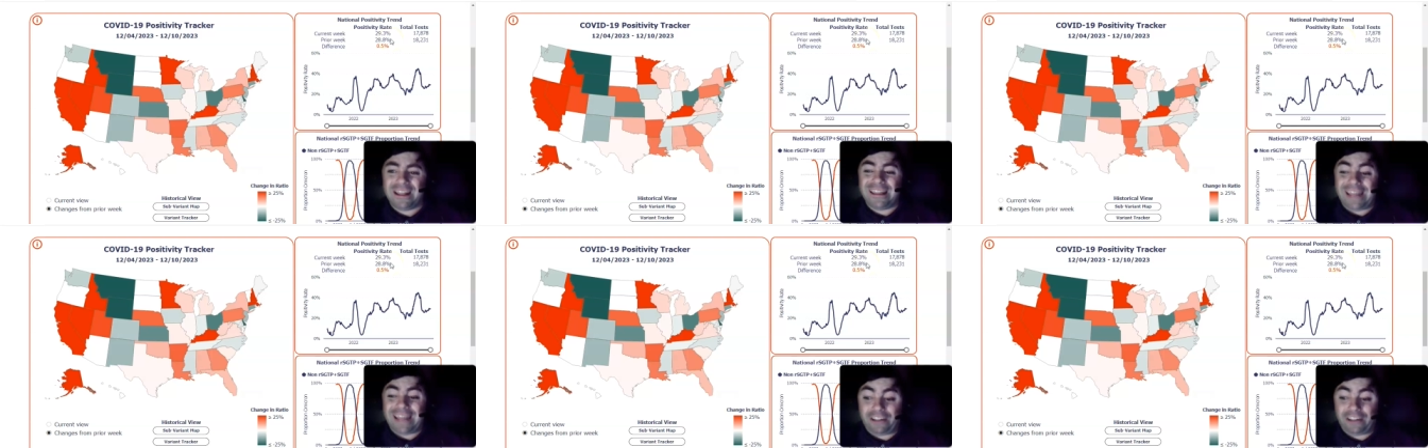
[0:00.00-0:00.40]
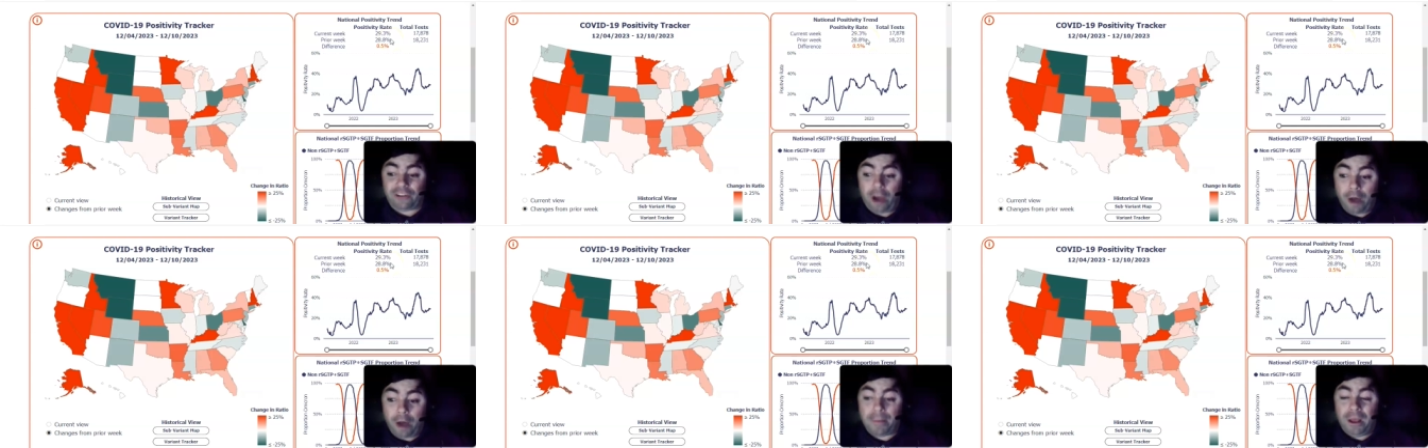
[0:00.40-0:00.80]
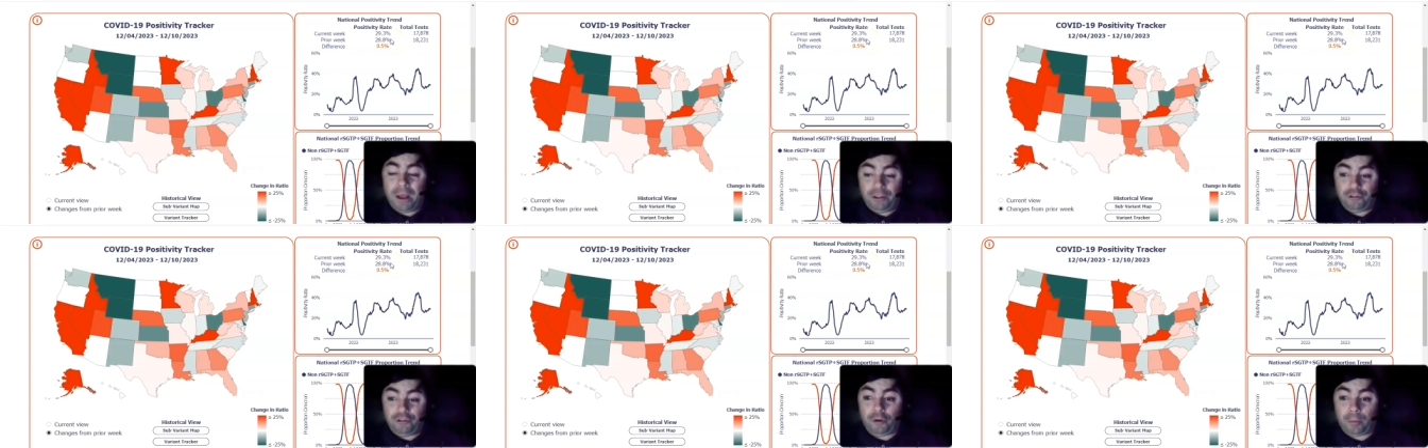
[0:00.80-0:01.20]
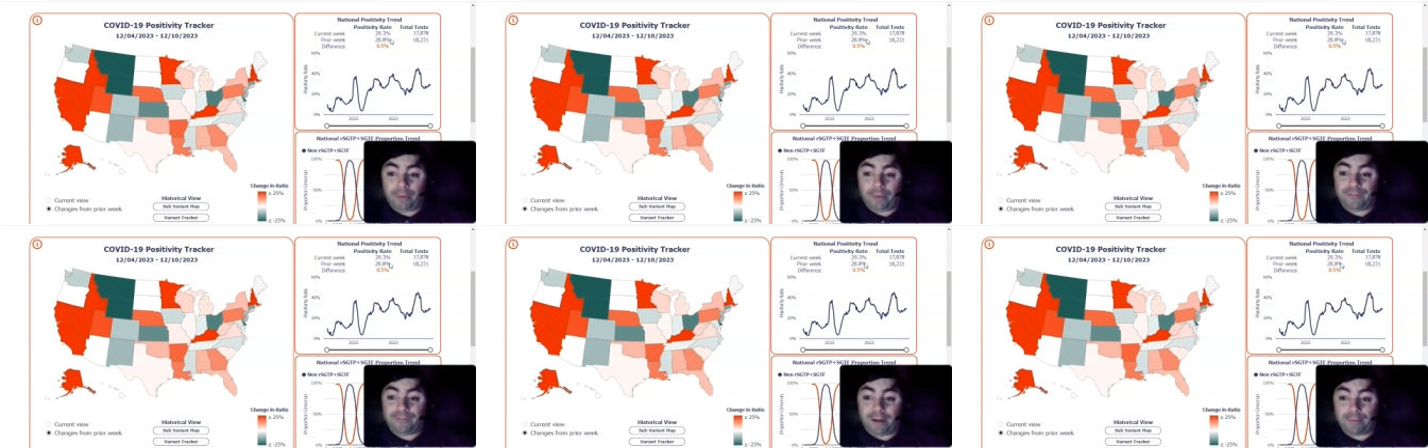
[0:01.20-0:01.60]
That's up
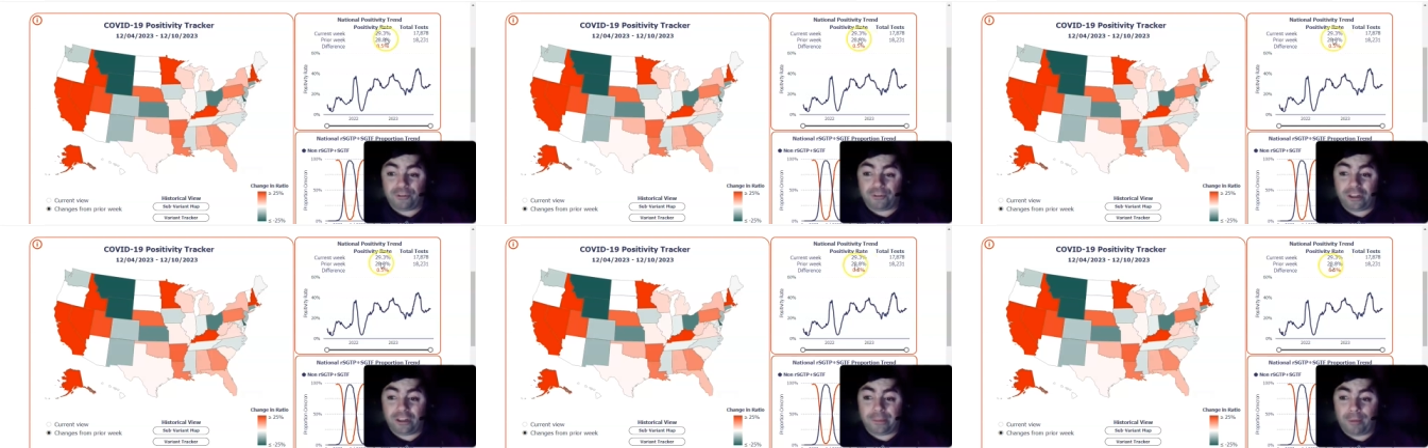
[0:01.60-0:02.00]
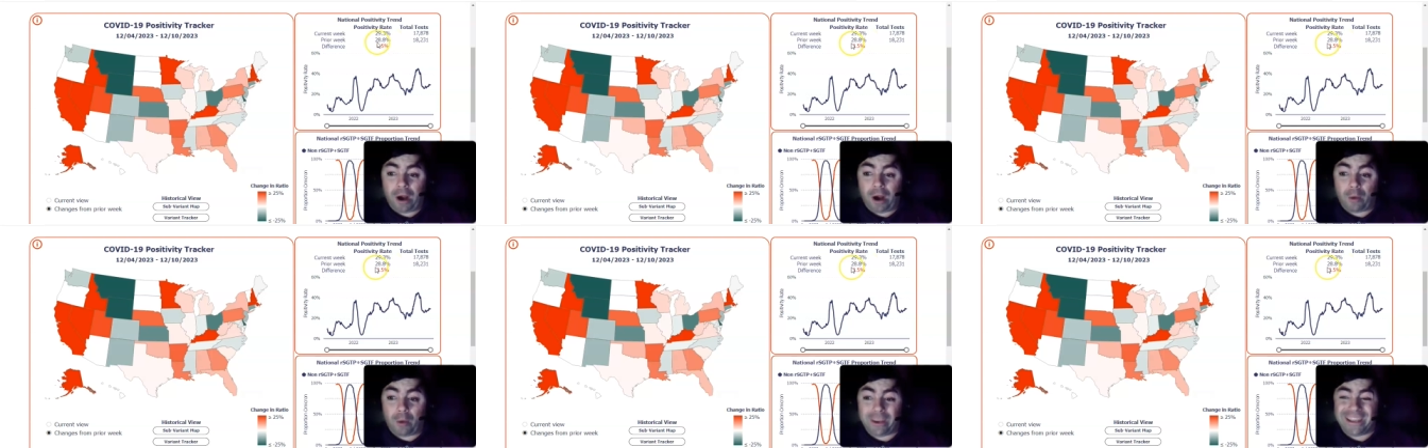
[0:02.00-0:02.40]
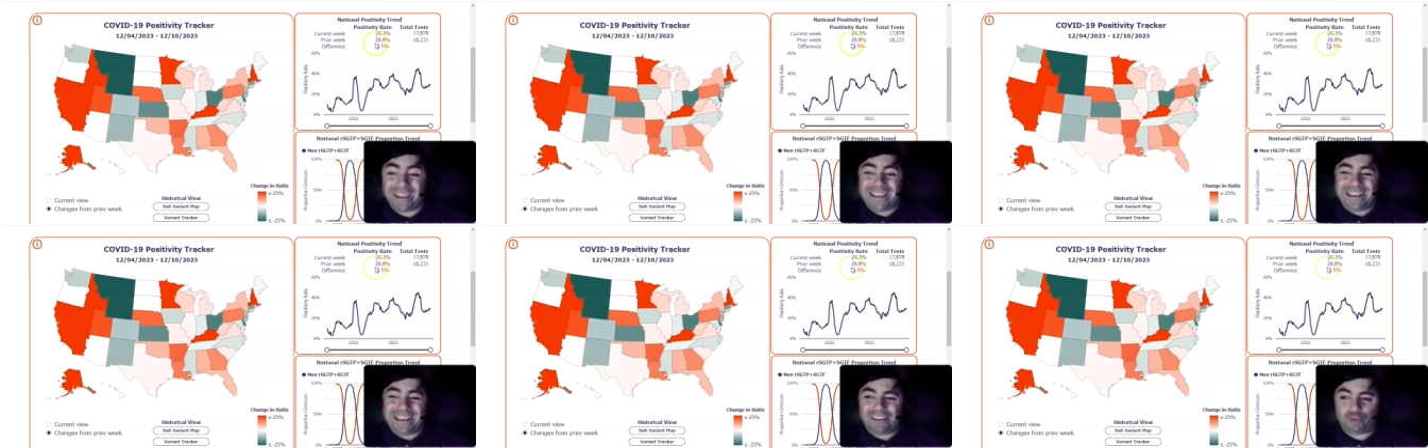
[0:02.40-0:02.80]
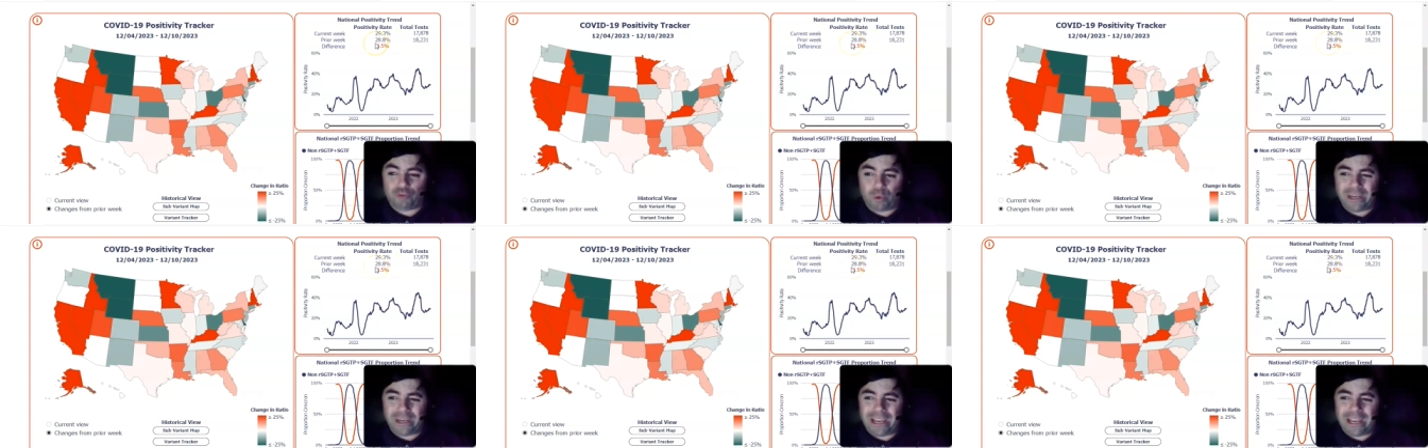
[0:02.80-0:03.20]
0.5%. The prior week is
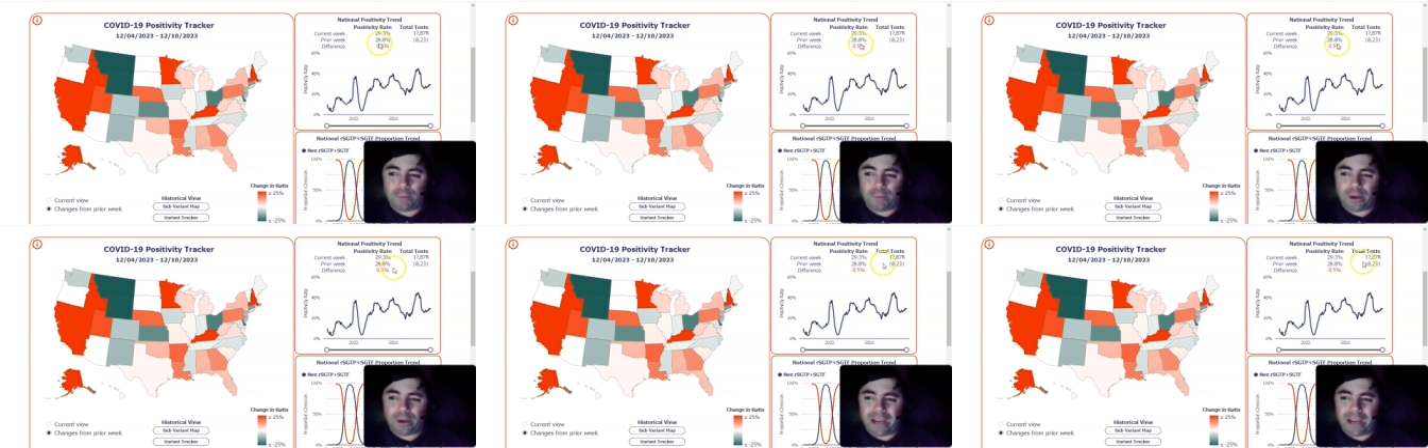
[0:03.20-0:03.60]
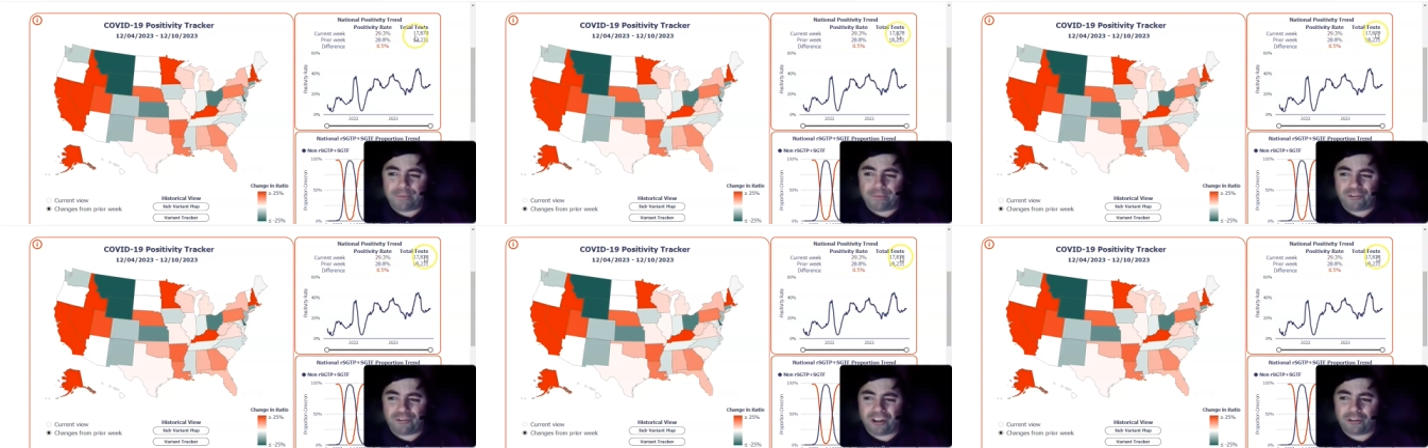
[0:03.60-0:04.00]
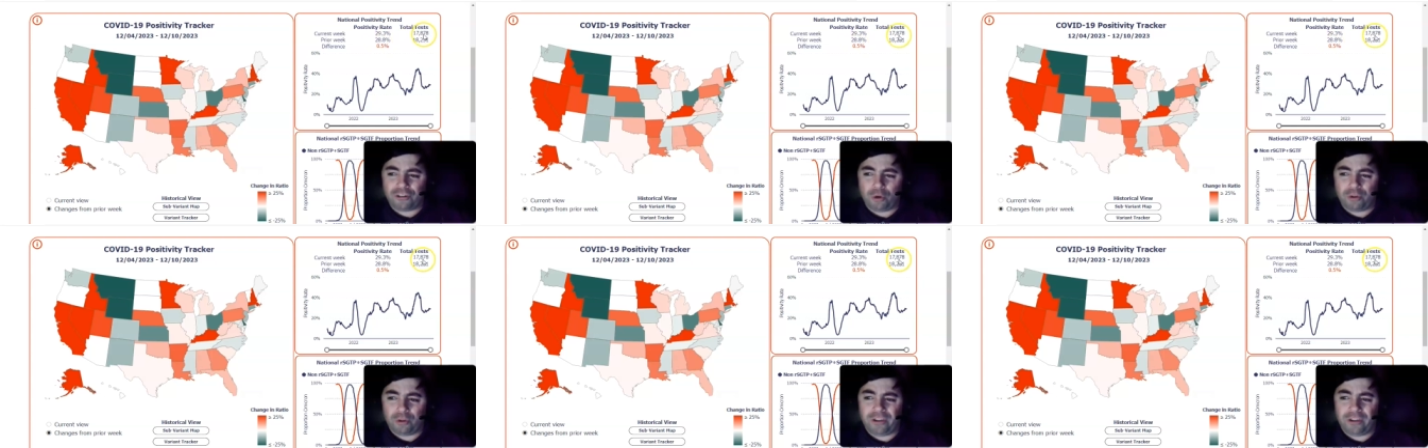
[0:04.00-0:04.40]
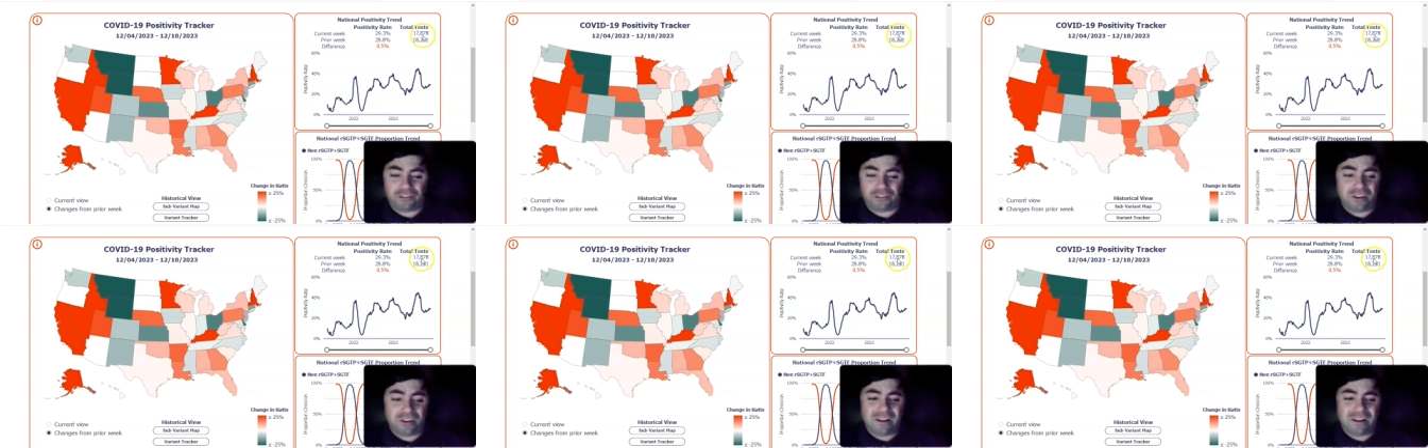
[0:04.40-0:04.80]
28.8%. Total test